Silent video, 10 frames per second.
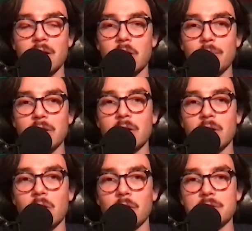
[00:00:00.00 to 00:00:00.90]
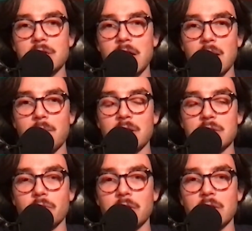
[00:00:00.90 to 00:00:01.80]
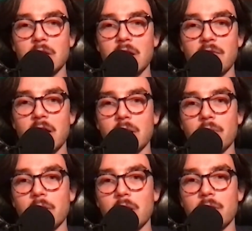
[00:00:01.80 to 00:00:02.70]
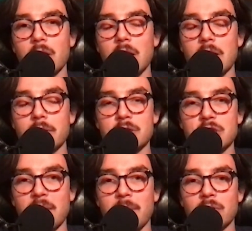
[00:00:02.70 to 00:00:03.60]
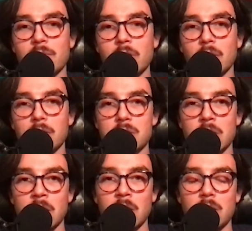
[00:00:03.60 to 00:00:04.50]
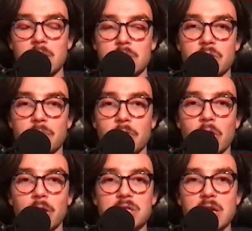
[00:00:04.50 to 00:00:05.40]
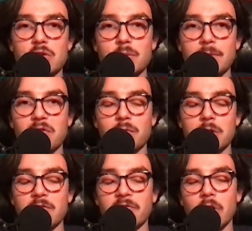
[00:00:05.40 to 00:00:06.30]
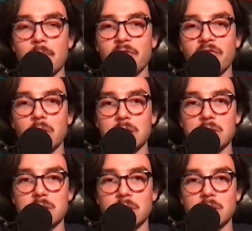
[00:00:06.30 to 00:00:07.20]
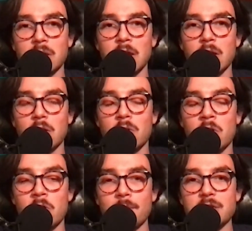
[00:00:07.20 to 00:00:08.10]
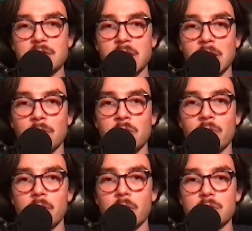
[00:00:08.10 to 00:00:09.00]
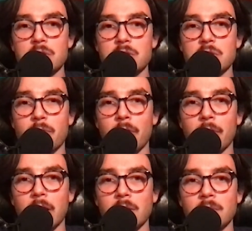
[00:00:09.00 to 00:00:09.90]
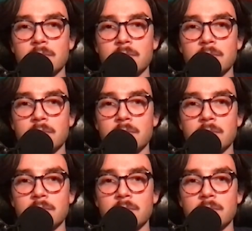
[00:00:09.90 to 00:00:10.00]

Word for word: I'll be there all the time. It's the only thing I've got going on right now to chat about the Marlins. So the Marlins take two of three from the Phillies. They go home to take on the Orioles tomorrow night.